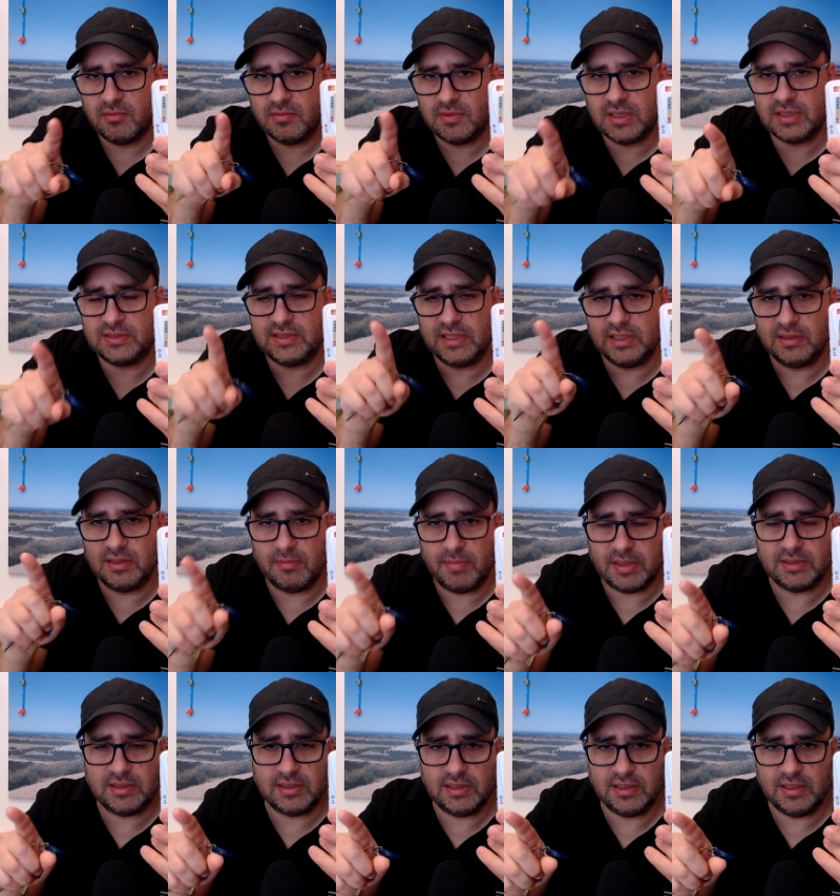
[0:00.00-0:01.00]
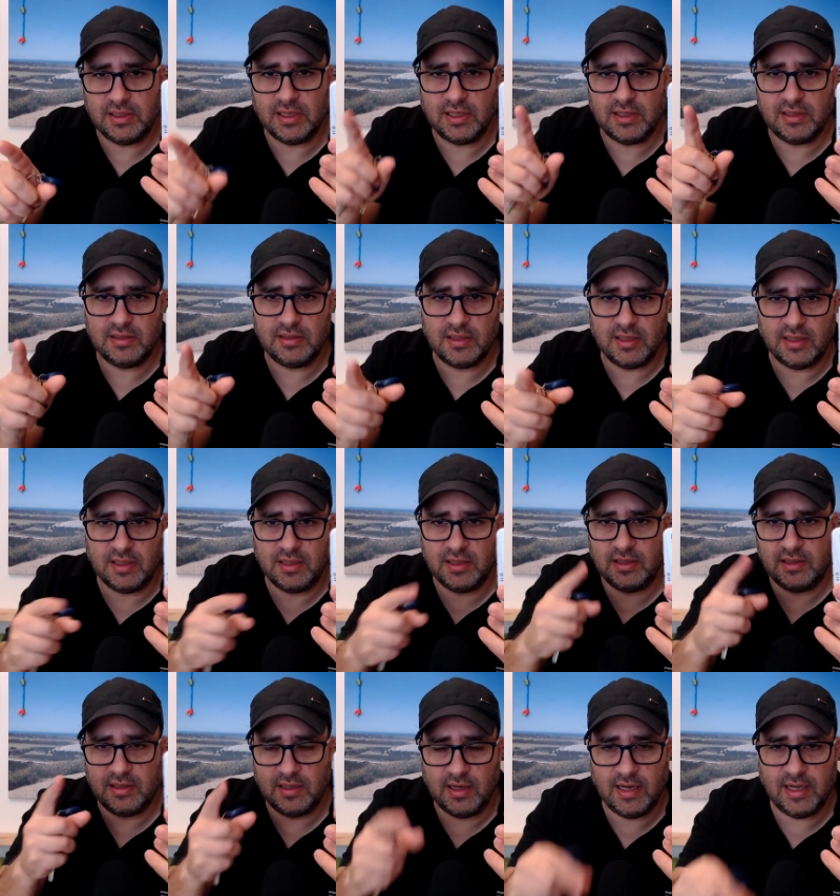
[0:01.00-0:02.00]
testing the battery and the,
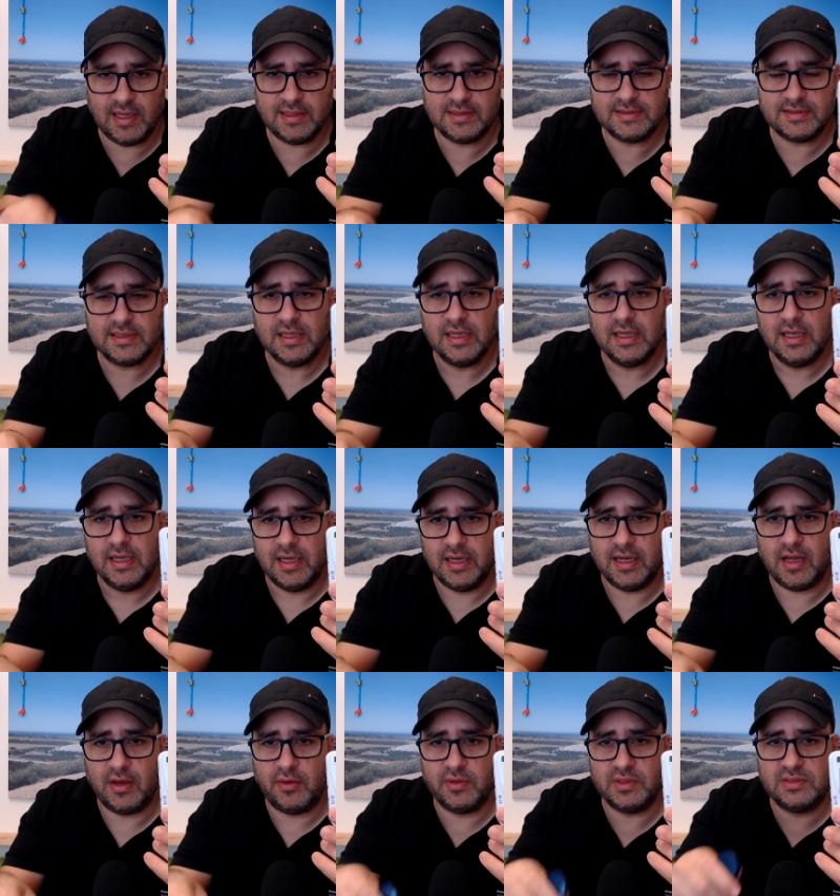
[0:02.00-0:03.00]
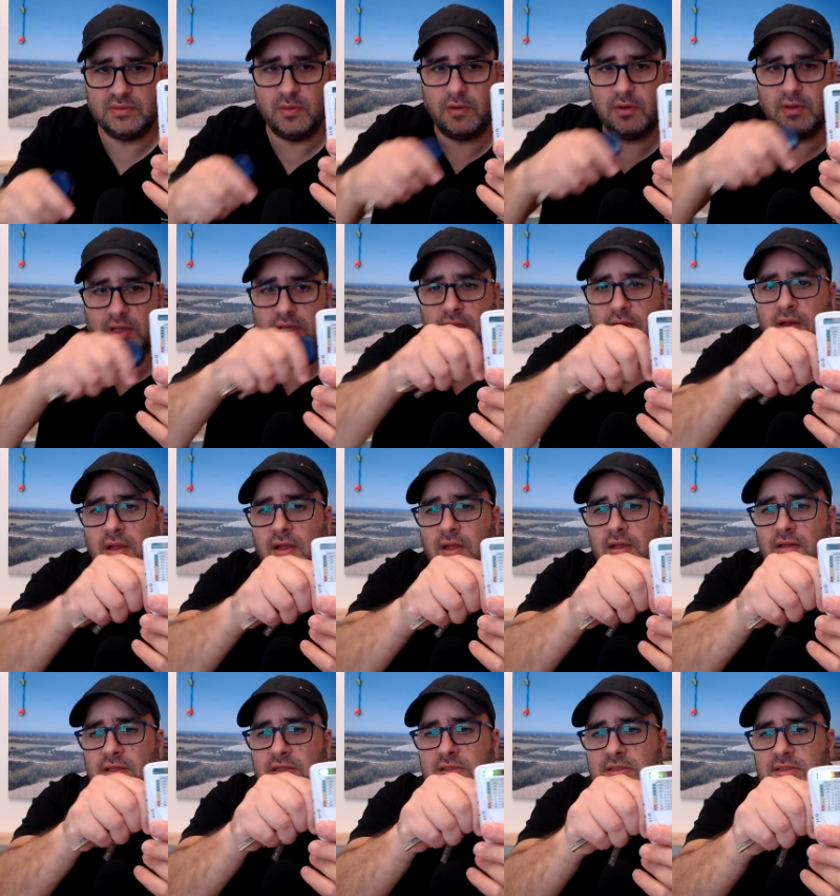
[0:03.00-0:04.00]
the LEDs and how it's working.
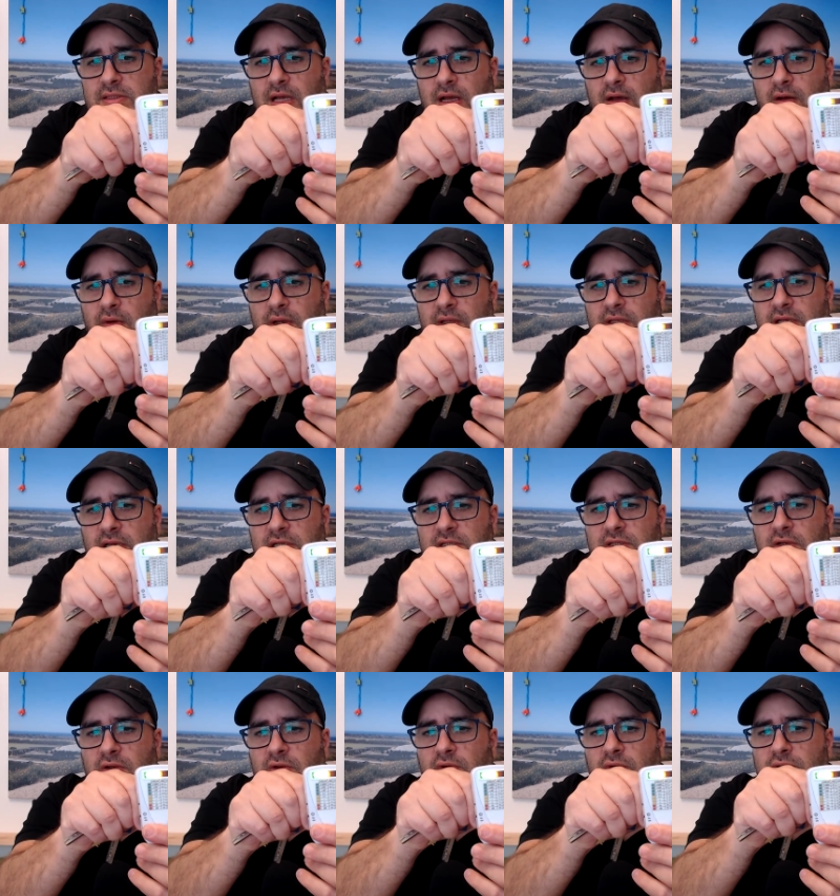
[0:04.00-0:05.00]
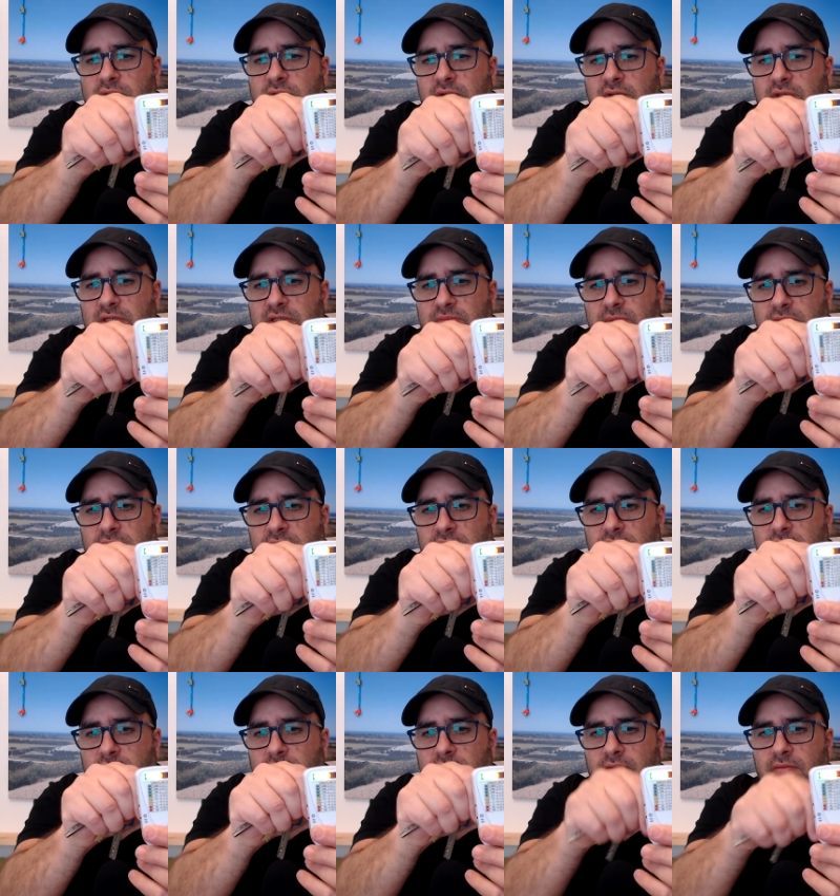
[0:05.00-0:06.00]
This is how radiation looks on this
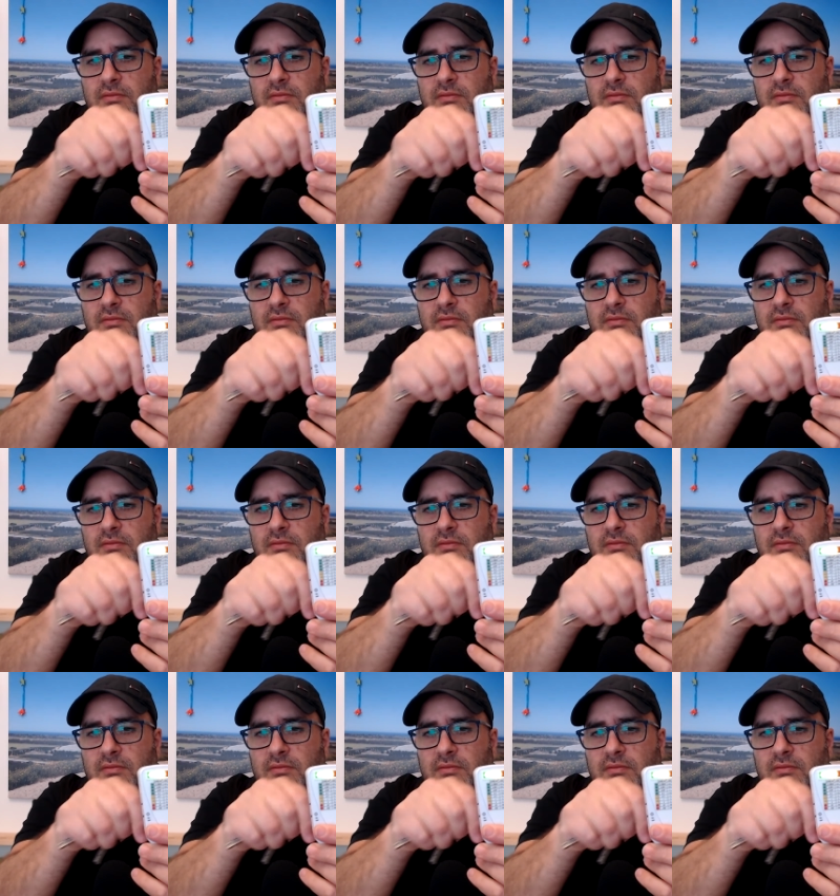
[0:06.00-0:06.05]
meter.